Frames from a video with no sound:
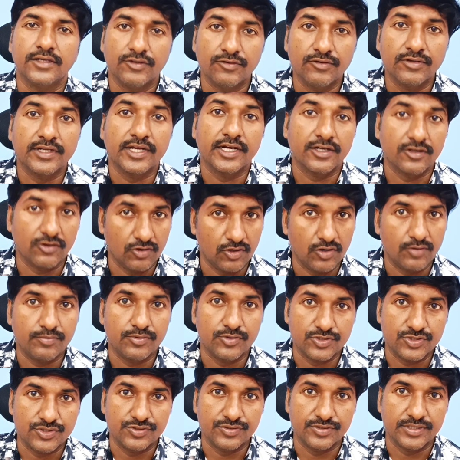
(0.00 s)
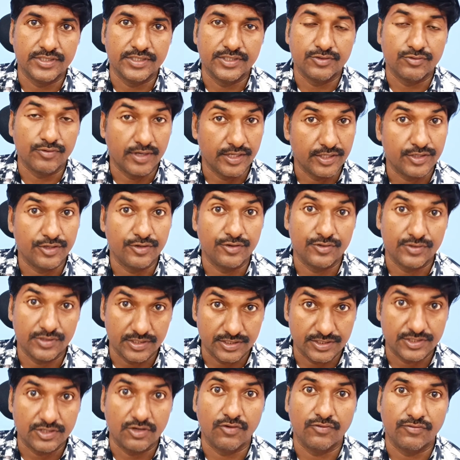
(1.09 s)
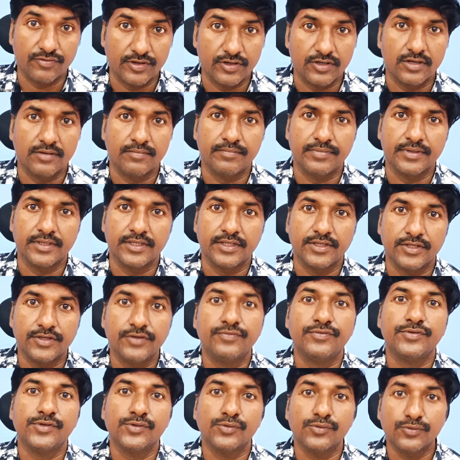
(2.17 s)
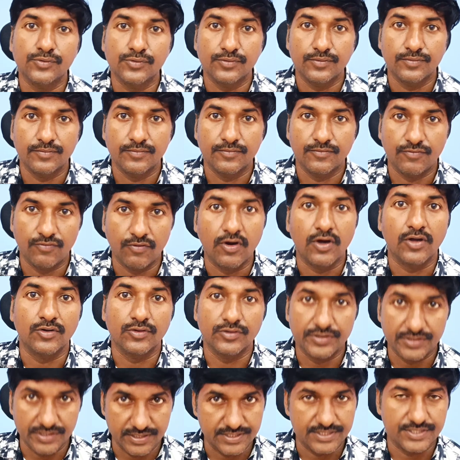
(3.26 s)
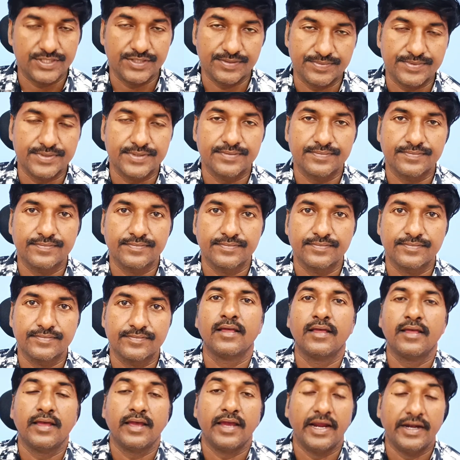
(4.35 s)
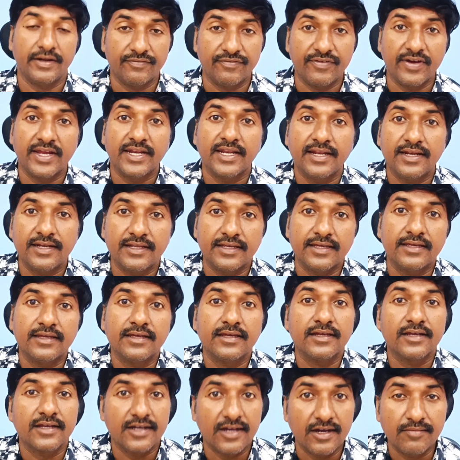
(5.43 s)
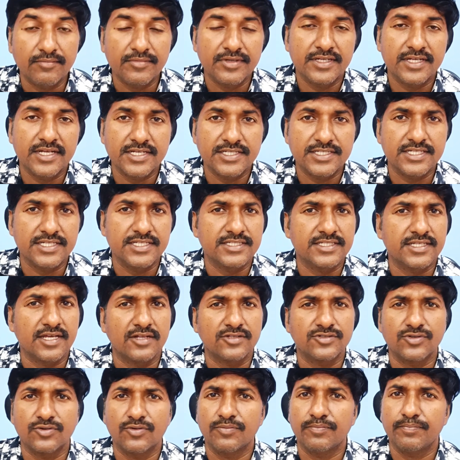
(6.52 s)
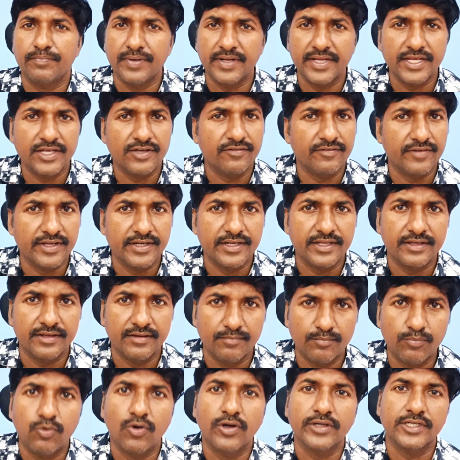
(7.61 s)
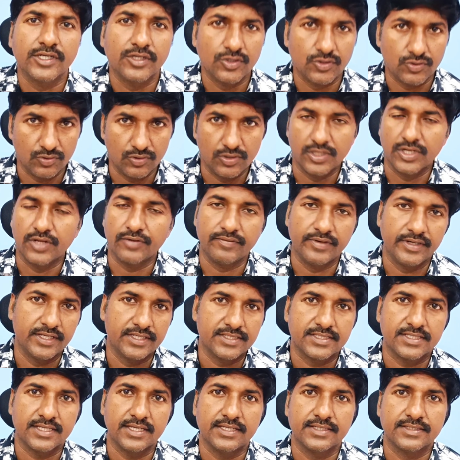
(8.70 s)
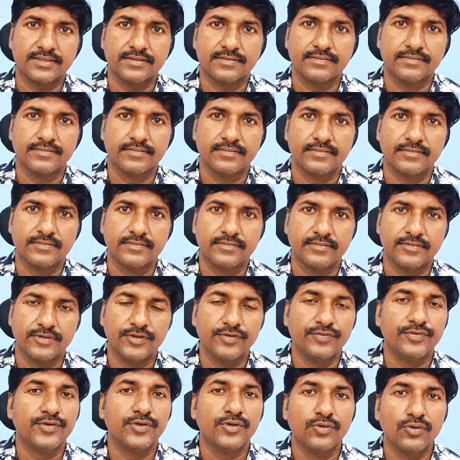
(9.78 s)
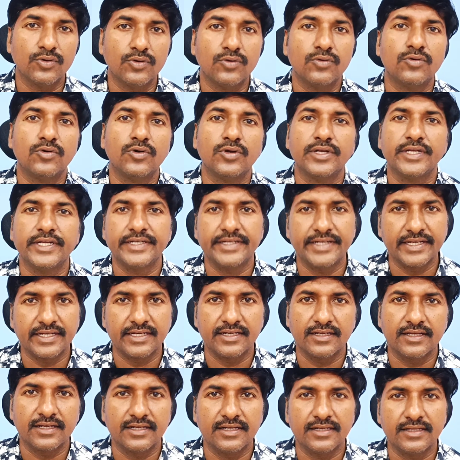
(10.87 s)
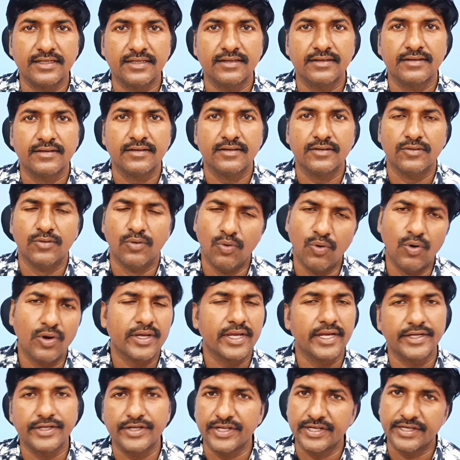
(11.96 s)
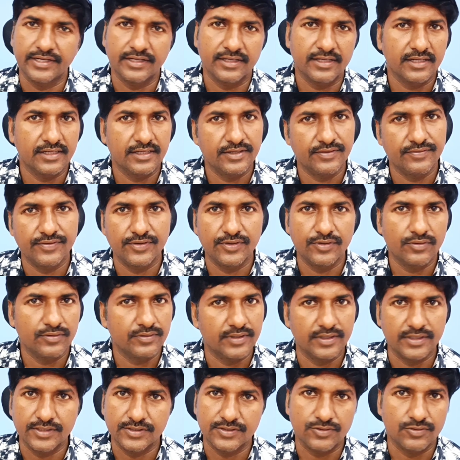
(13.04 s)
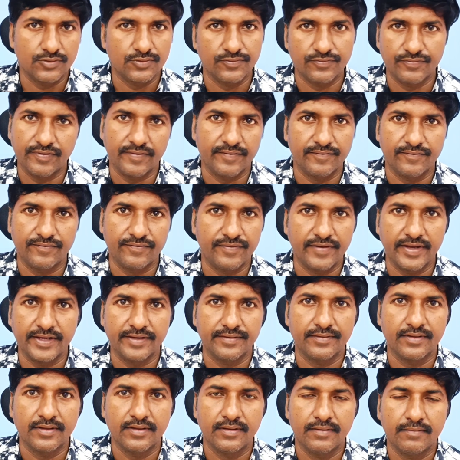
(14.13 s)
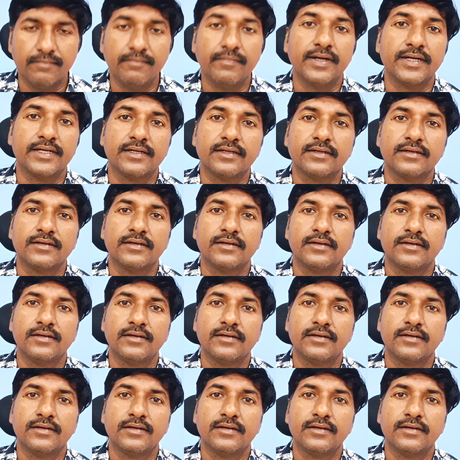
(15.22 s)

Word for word: you will get an opportunity to enter into the software company if you follow these tips. And finally, communication is also playing a very important role nowadays guys. If you know only technically, okay, technically if you know, that is fine. But